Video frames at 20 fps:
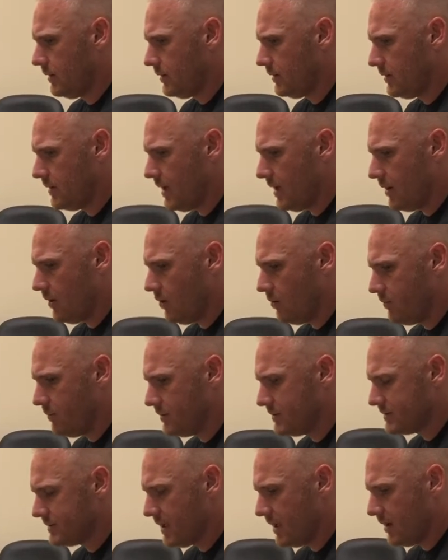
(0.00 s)
That
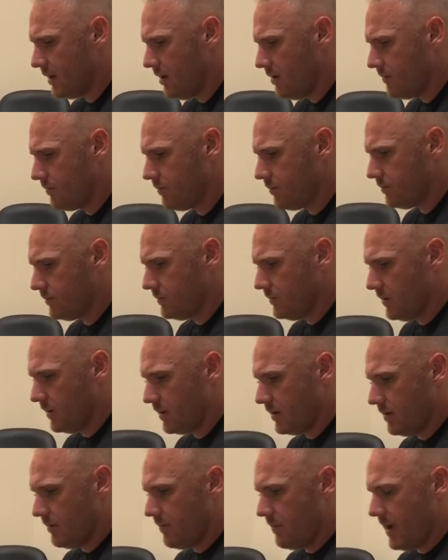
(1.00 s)
opens that up. You're
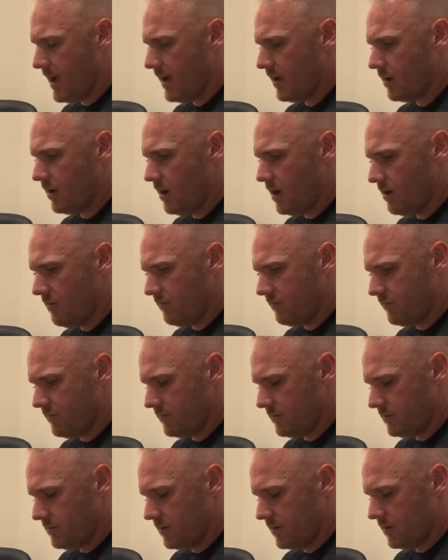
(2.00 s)
gonna back off,
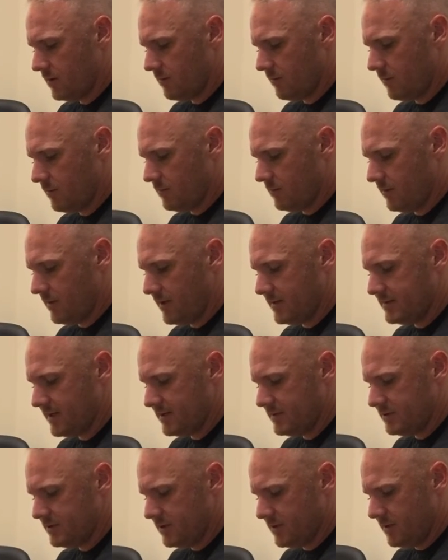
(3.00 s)
you're gonna pull that
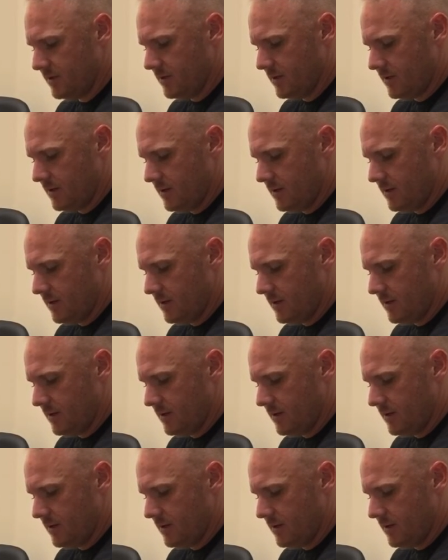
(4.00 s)
tension